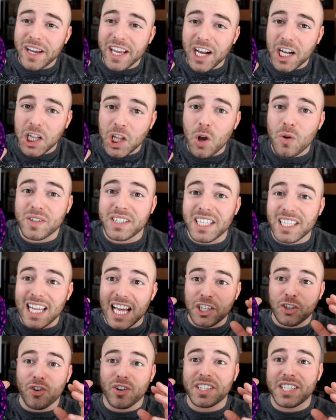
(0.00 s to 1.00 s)
would get close, the
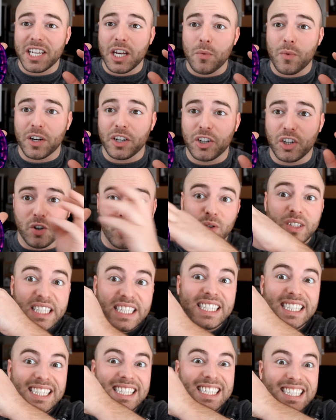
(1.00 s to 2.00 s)
electricity would go
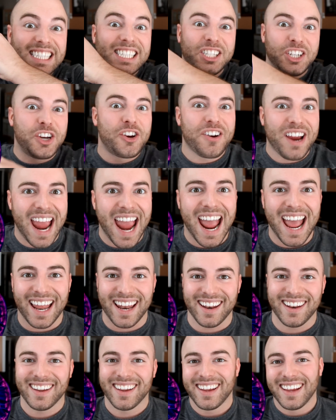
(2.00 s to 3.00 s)
zzz to your
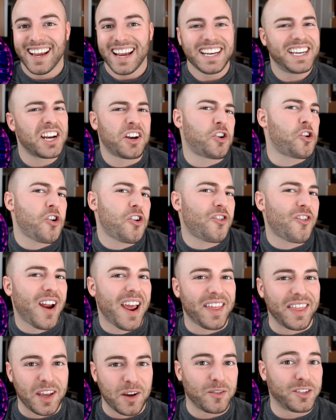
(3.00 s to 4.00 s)
hand. It didn't hurt or
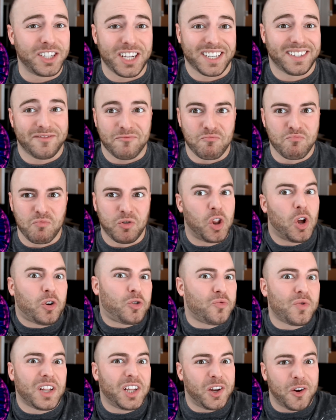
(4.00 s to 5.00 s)
anything, it was just
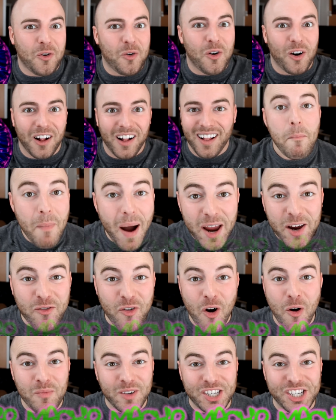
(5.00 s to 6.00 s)
looked really cool.
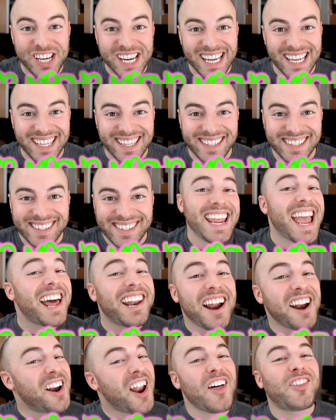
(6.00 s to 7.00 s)
Micro Machines. Yet
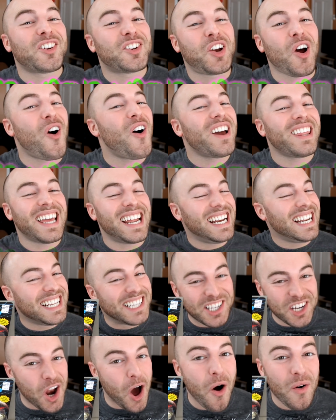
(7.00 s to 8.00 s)
another toy that
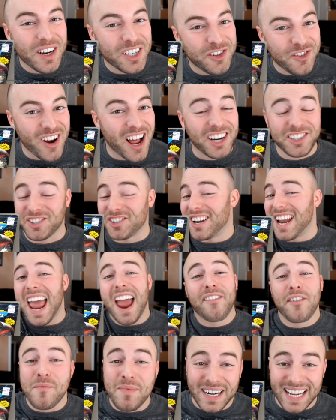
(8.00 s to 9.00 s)
needs no introduction.
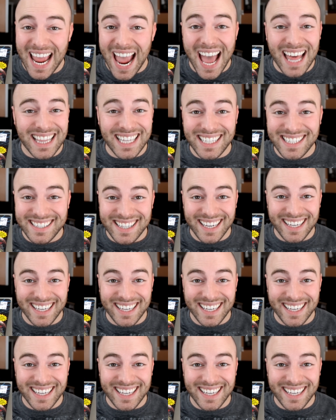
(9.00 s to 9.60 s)
Everybody had these